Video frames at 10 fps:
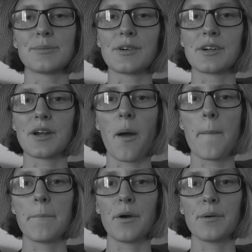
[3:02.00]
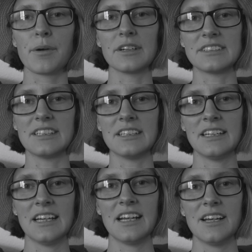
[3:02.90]
more per
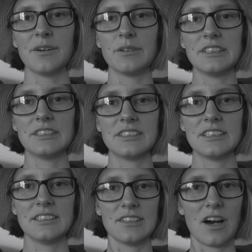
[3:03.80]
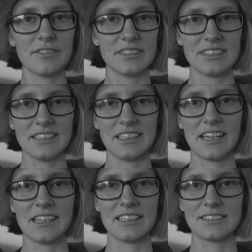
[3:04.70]
person, which is
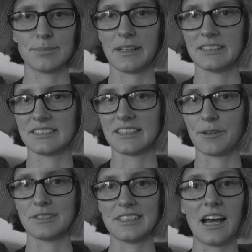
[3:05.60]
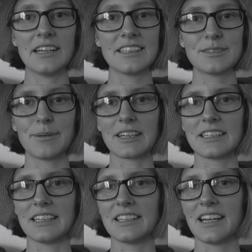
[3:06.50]
obviously an expense that was
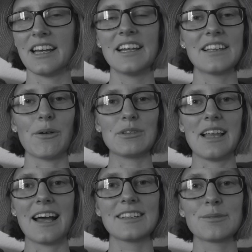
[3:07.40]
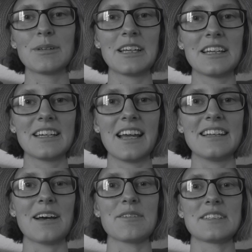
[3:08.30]
unexpected, that was last minute,
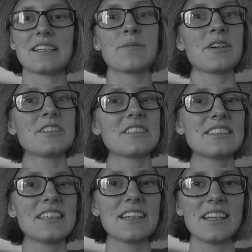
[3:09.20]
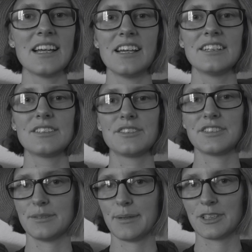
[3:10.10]
and that was an emergency. So
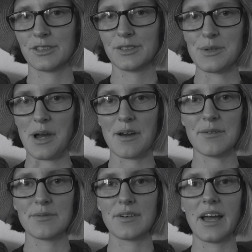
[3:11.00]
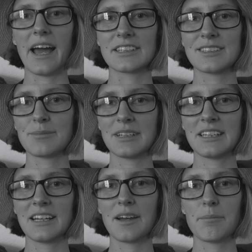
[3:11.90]
just make sure you have extra
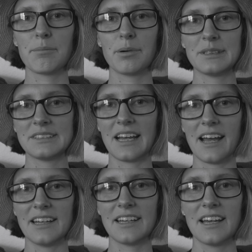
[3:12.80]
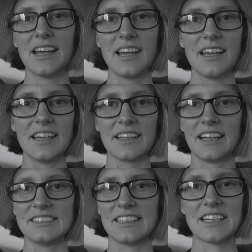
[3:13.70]
money put aside in
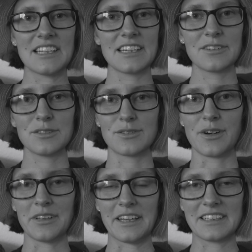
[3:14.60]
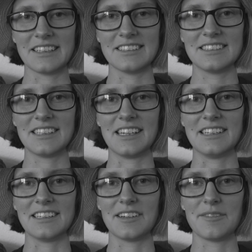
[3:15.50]
case anything goes wrong like this.
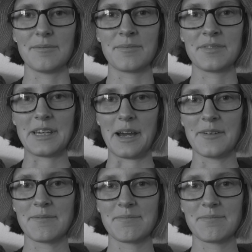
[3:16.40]
And yeah,